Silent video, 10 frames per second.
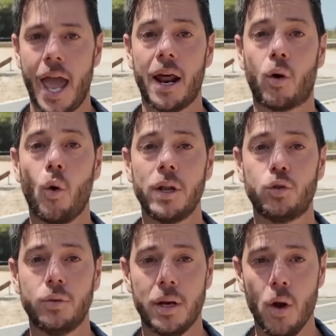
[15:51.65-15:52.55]
And
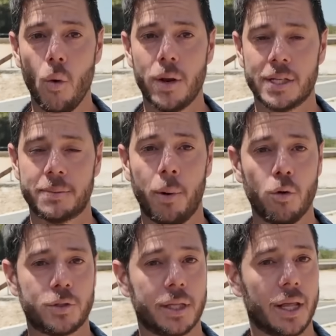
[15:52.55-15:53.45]
according to the notice
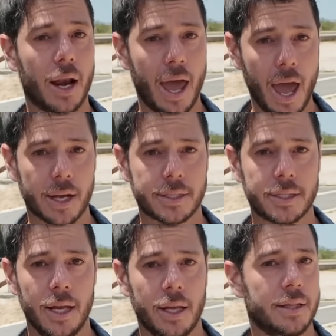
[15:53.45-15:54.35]
posted on
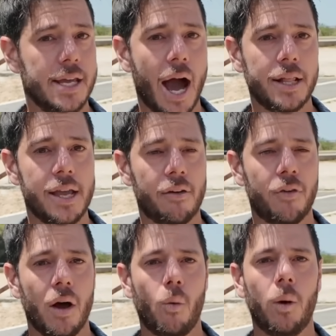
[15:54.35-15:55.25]
X, the
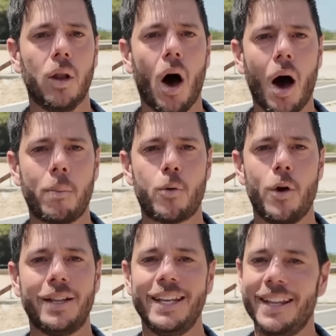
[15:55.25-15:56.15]
IDF will
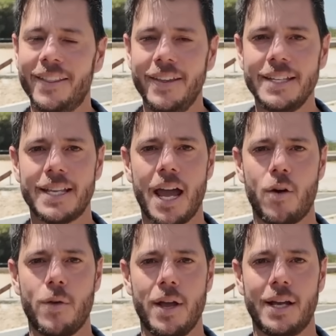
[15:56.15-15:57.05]
operate in these
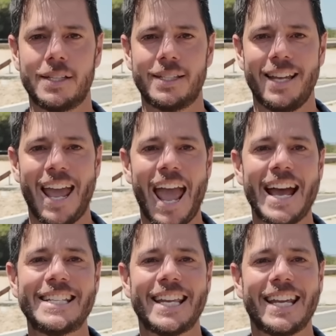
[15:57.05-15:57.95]
areas
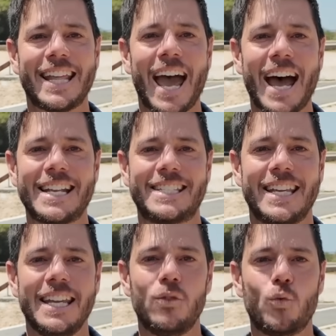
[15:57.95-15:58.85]
as it has
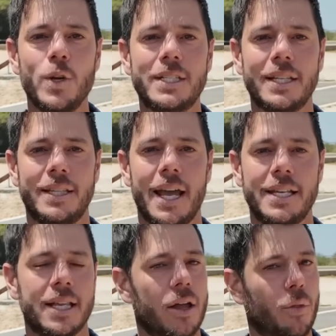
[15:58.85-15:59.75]
in recent
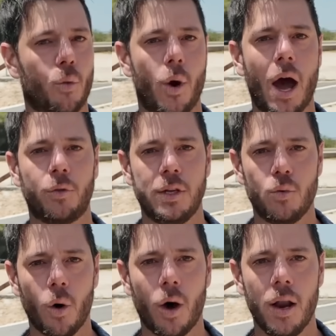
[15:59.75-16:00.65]
days throughout
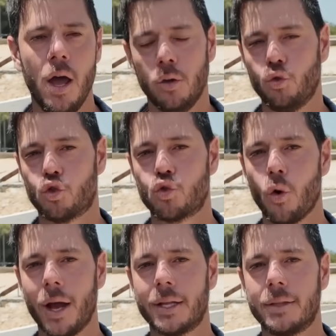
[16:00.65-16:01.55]
Iran to
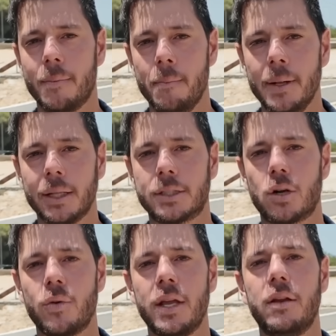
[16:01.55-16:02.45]
strike the
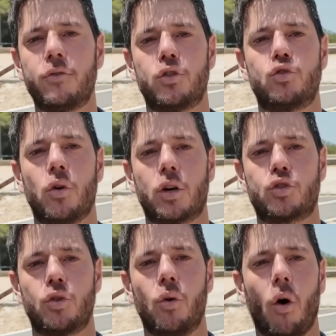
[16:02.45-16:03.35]
military
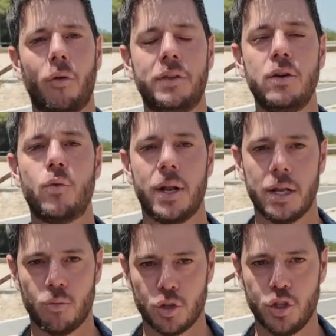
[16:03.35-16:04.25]
infrastructure of the
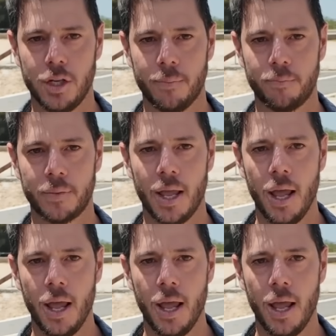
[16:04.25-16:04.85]
Iranian regime.